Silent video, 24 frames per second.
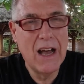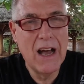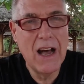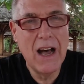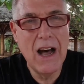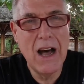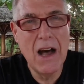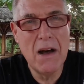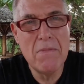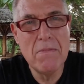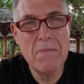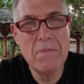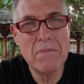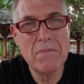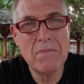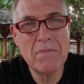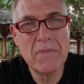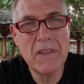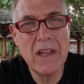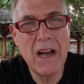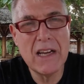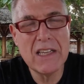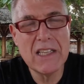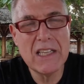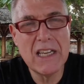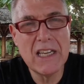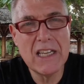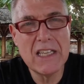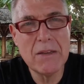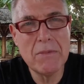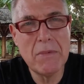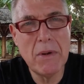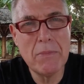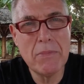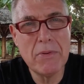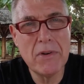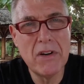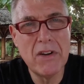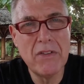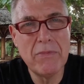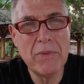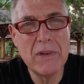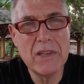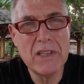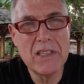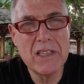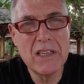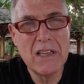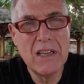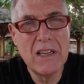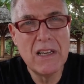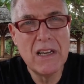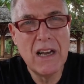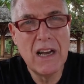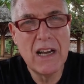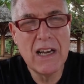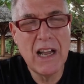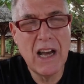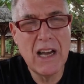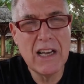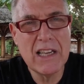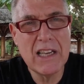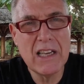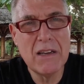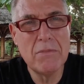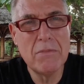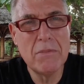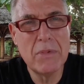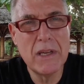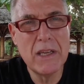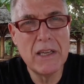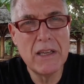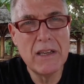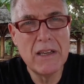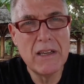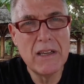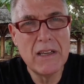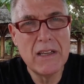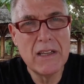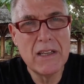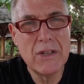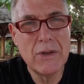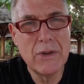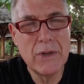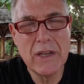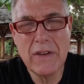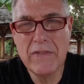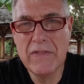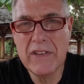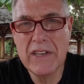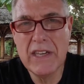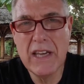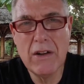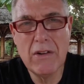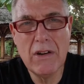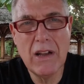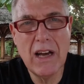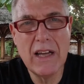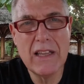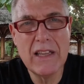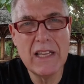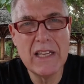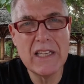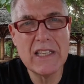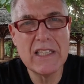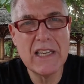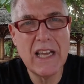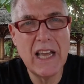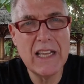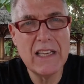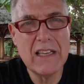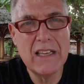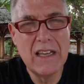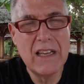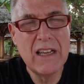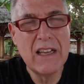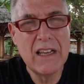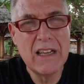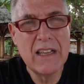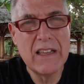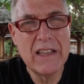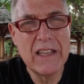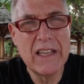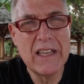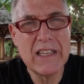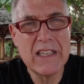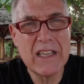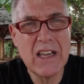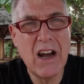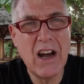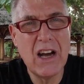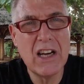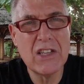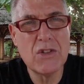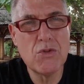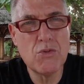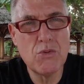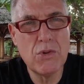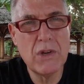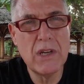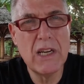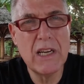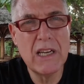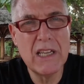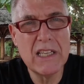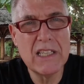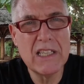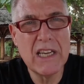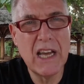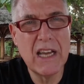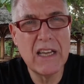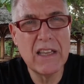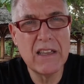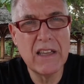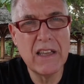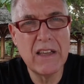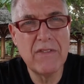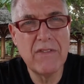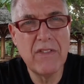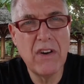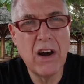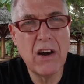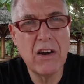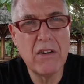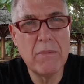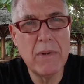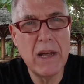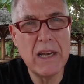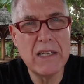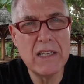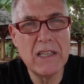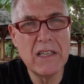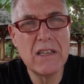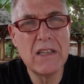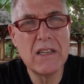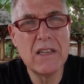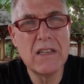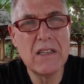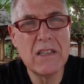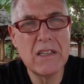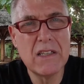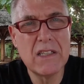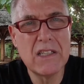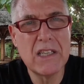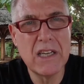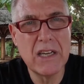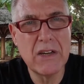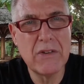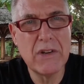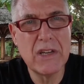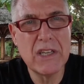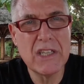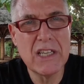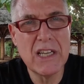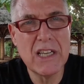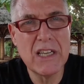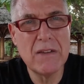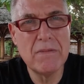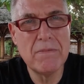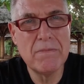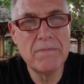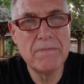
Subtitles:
that I see some improvements, and I can be doing a video like this saying these guys really take the environment seriously.